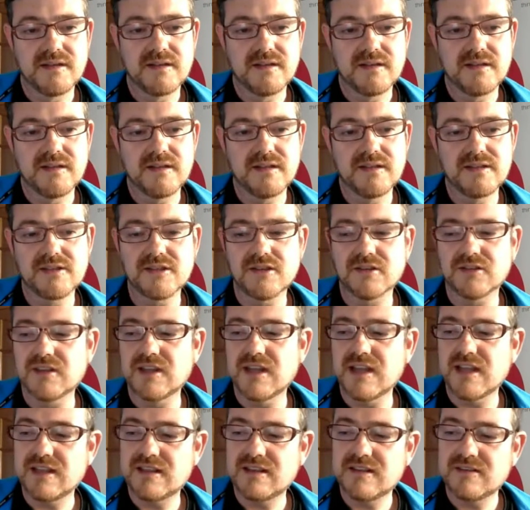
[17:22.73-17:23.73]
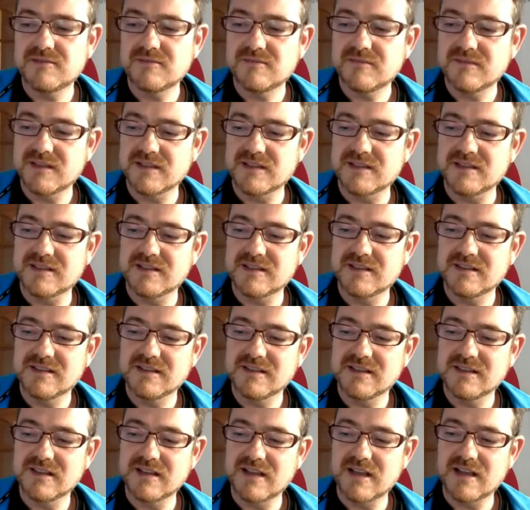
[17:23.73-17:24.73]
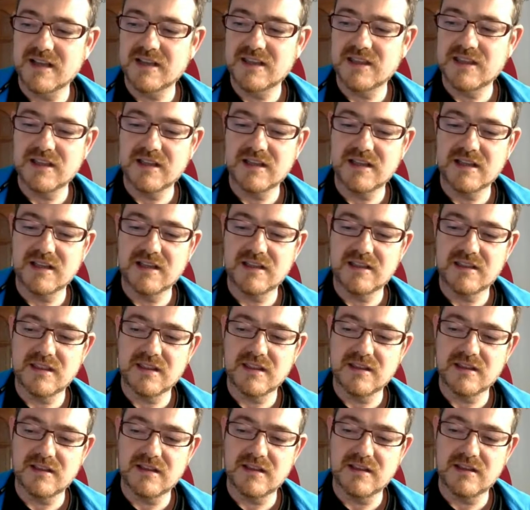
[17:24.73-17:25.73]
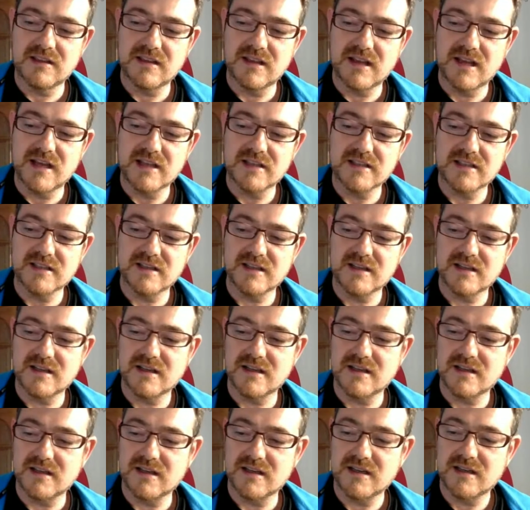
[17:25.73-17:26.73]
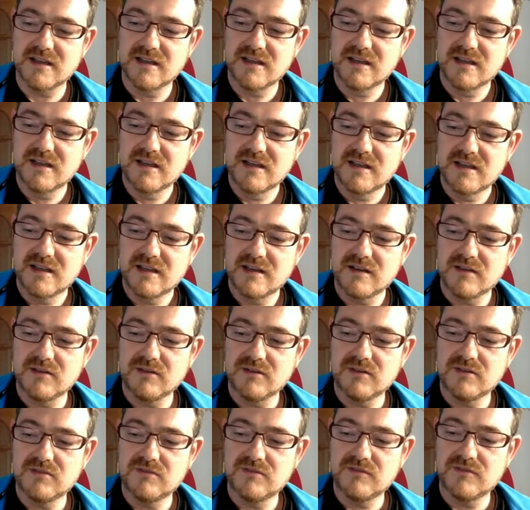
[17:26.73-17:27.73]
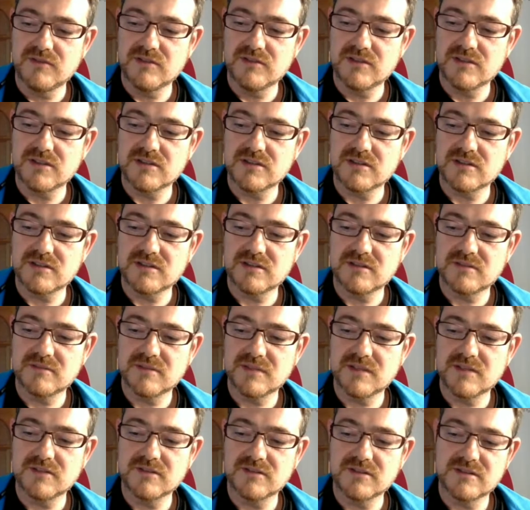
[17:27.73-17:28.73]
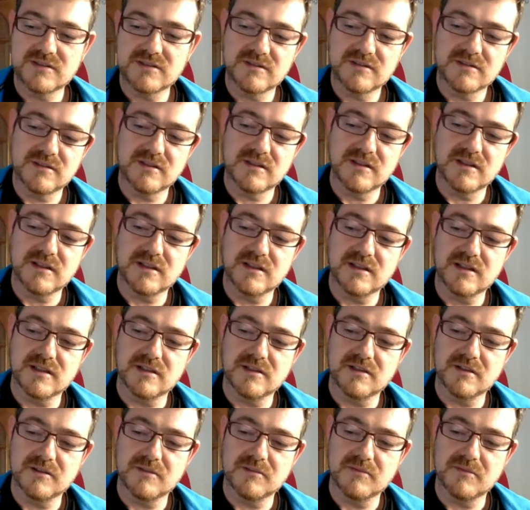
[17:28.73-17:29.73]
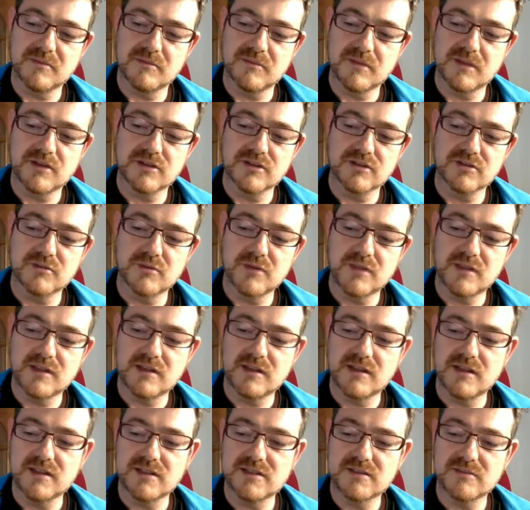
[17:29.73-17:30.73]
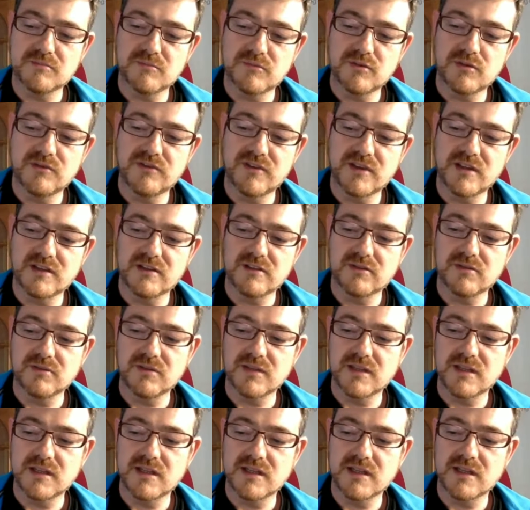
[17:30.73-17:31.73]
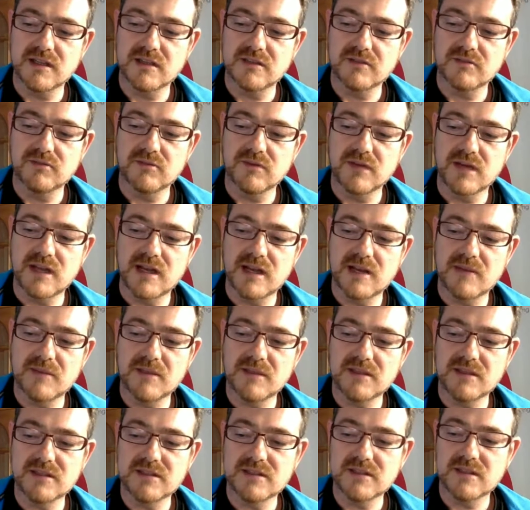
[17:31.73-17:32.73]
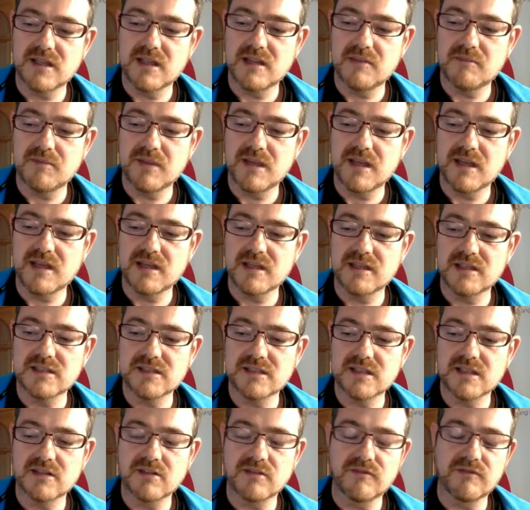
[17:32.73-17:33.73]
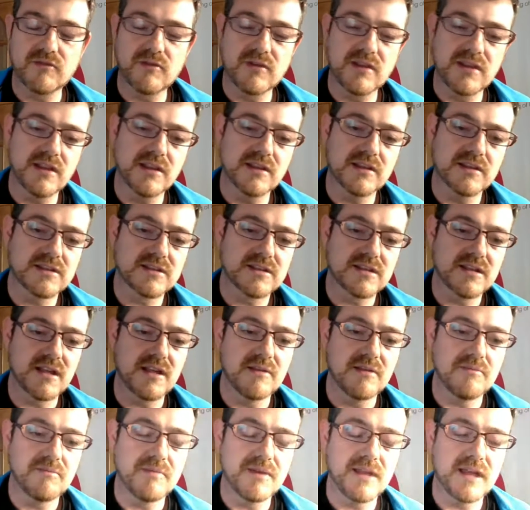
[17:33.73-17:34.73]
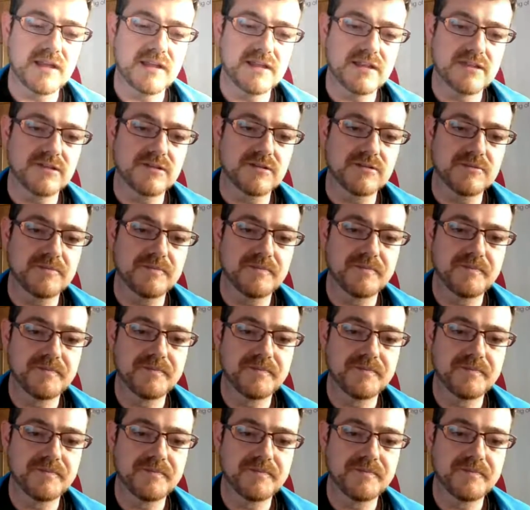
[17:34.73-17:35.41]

it's not dead, but I think it has a good future, because GWT is moving to Elements API instead of Widgets API. So